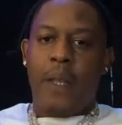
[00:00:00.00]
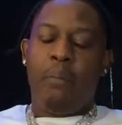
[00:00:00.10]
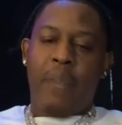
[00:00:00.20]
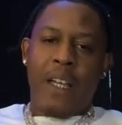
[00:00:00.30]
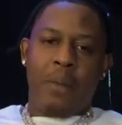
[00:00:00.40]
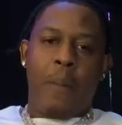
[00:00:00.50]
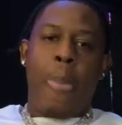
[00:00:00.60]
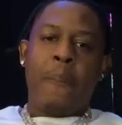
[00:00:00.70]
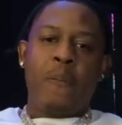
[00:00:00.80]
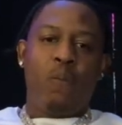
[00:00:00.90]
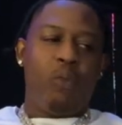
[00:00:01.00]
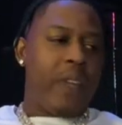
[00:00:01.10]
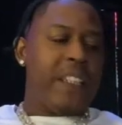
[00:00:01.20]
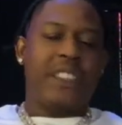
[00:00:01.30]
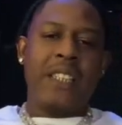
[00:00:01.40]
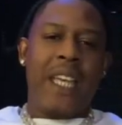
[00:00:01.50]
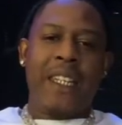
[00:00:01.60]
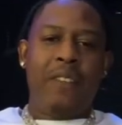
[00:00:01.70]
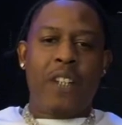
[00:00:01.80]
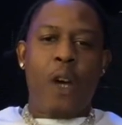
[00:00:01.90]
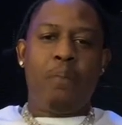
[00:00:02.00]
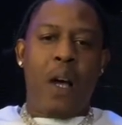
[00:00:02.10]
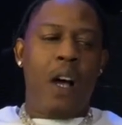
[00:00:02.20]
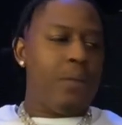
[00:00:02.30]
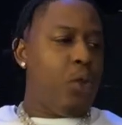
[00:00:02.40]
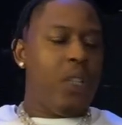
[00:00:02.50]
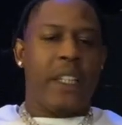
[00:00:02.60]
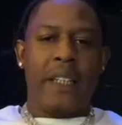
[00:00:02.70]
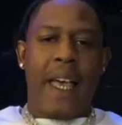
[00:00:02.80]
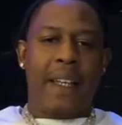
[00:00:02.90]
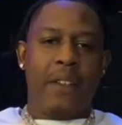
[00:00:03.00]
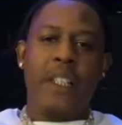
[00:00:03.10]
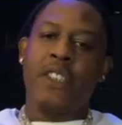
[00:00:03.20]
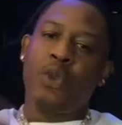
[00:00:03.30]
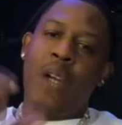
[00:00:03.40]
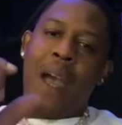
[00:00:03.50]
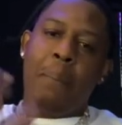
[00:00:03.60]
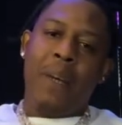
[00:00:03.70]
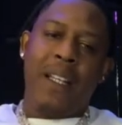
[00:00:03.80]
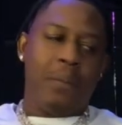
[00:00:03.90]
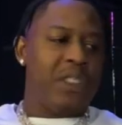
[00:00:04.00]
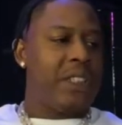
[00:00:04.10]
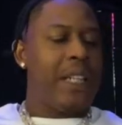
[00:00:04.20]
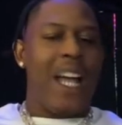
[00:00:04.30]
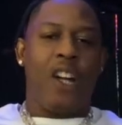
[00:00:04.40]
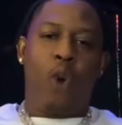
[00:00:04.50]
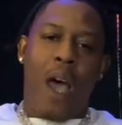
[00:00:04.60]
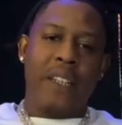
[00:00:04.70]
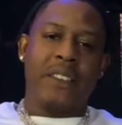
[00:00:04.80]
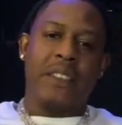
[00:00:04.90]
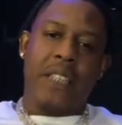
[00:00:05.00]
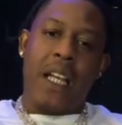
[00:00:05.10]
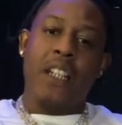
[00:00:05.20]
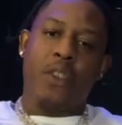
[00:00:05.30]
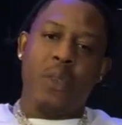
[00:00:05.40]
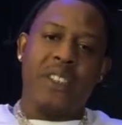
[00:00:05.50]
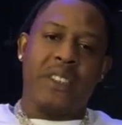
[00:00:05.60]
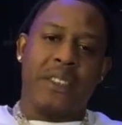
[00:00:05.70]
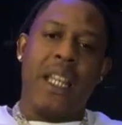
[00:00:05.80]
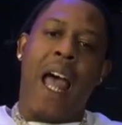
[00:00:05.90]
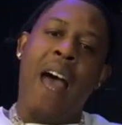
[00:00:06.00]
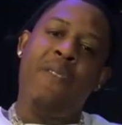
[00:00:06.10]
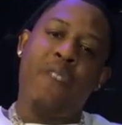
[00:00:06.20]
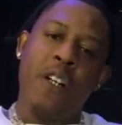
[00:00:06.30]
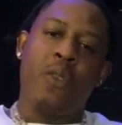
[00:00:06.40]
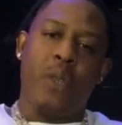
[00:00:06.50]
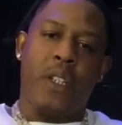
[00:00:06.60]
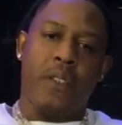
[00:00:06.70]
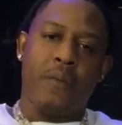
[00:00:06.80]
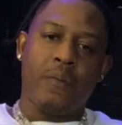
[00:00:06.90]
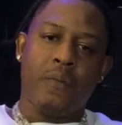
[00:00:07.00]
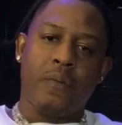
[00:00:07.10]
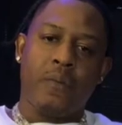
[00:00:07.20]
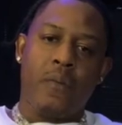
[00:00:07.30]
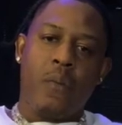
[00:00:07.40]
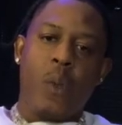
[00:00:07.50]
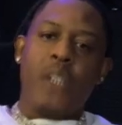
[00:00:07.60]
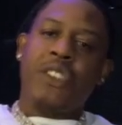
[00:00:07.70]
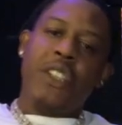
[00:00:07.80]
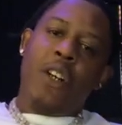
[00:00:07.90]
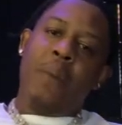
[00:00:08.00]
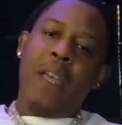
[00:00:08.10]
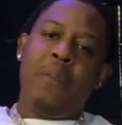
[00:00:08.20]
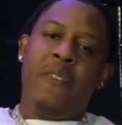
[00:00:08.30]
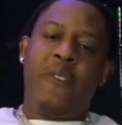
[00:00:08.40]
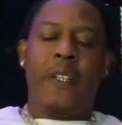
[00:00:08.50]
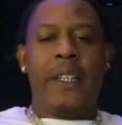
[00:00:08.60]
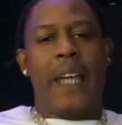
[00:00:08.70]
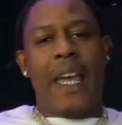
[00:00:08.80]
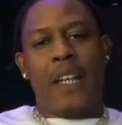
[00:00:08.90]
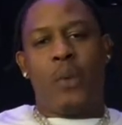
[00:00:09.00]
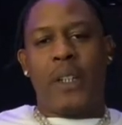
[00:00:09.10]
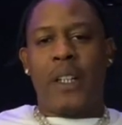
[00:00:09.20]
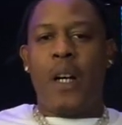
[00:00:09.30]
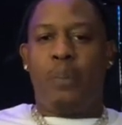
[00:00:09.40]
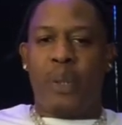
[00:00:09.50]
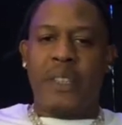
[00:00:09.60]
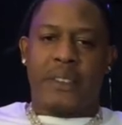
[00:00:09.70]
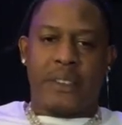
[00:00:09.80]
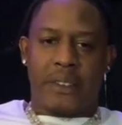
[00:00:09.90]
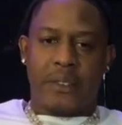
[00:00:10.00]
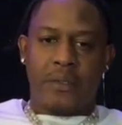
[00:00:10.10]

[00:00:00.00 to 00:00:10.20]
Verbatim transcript: baby. And she ain't even no bum. You looking down on her because you got money, but she got qualities and characteristics that I fuck with. She don't make me feel inadequate in her presence.